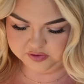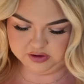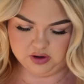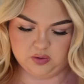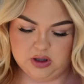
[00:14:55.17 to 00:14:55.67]

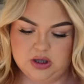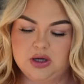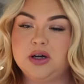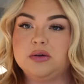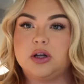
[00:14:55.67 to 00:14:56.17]
So
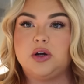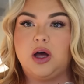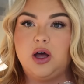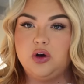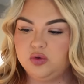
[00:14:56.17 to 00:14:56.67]
I'm
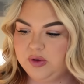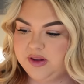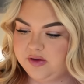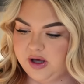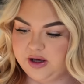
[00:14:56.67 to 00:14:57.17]
gonna
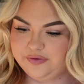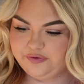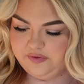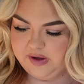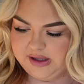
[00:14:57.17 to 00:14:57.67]
rinse
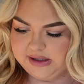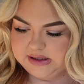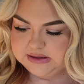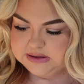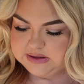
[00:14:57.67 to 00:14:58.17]
off
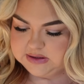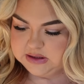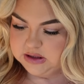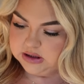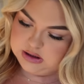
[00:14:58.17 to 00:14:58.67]
and
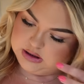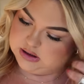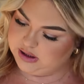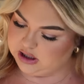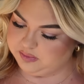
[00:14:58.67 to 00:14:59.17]

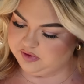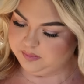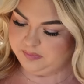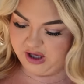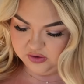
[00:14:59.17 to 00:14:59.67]
cut up
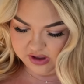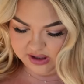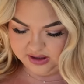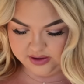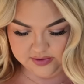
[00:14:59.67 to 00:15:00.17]
some
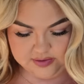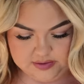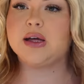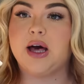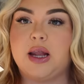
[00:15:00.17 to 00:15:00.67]
berries,
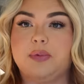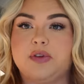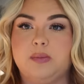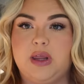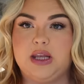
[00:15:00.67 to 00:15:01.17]
cut up
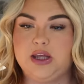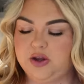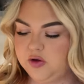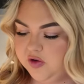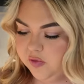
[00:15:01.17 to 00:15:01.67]
some mini
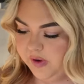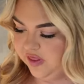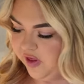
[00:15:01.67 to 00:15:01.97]
cukes with